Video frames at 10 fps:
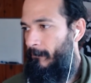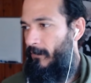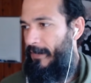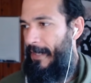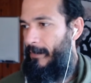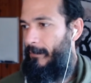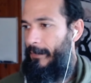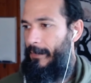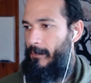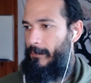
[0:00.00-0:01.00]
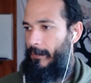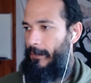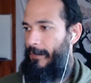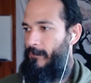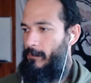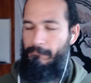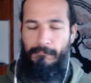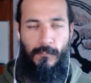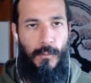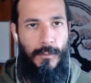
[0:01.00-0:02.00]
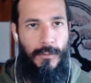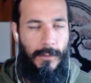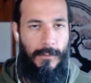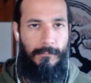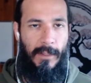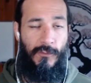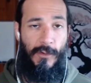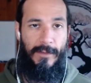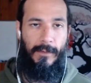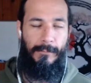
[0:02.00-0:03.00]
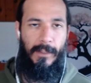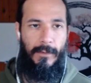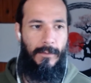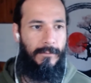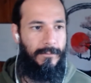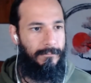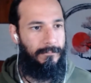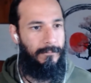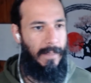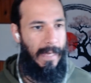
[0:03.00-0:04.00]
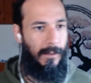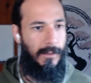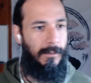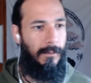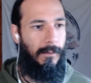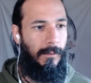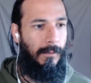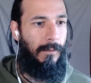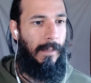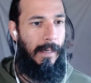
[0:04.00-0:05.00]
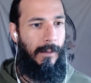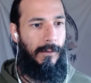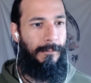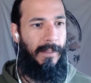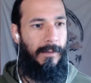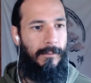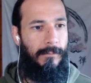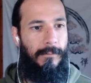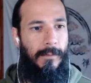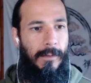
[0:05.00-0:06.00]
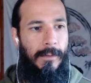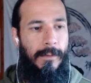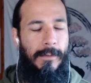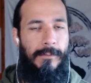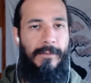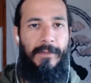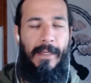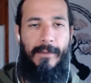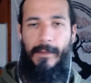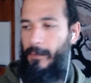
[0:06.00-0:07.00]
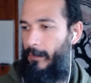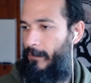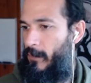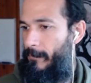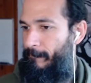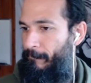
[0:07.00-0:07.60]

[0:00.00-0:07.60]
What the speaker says: then near the liver, which is interesting because of anger being reflected in the liver.